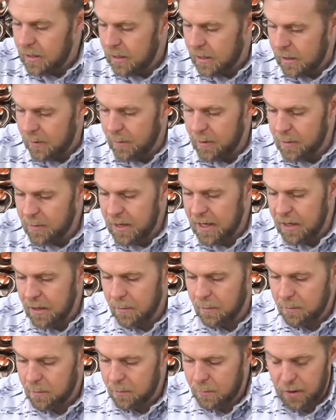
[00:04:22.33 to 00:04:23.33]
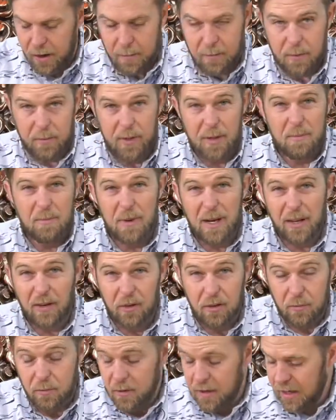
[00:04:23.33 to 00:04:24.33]
I'm going to make it probably bigger
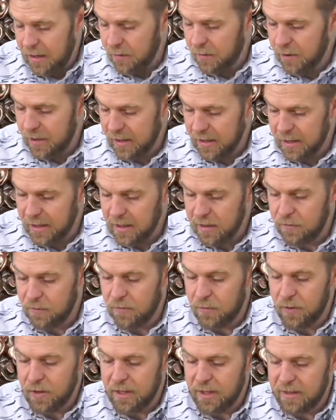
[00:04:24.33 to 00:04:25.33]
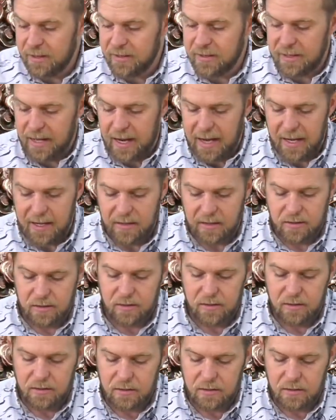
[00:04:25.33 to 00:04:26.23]
than what I really need for this size